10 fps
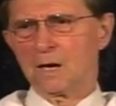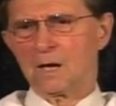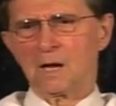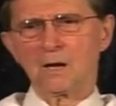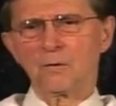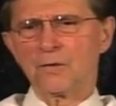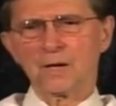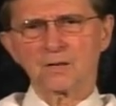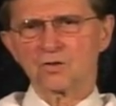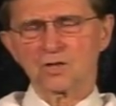And I don't
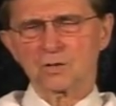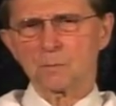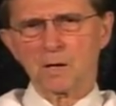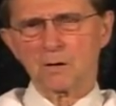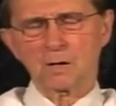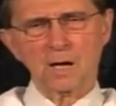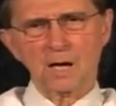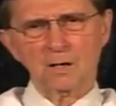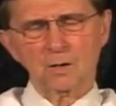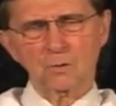think it's just better
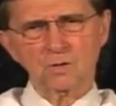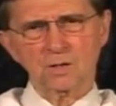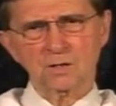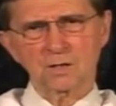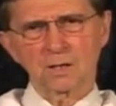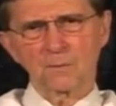diagnosis.